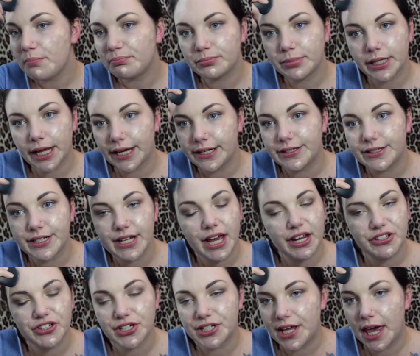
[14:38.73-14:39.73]
Blend
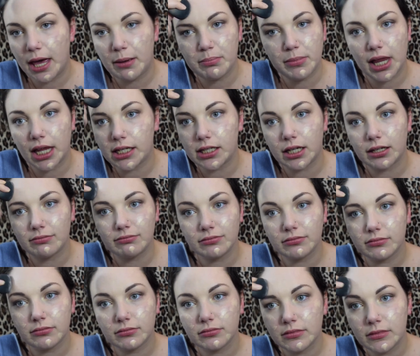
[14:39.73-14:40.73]
and just keep blending.
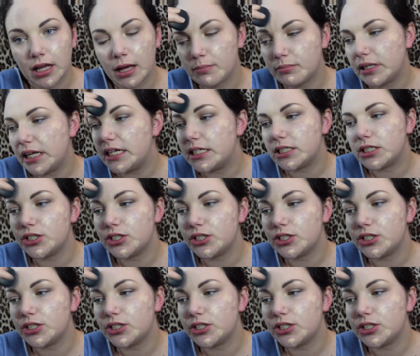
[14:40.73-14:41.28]
Blend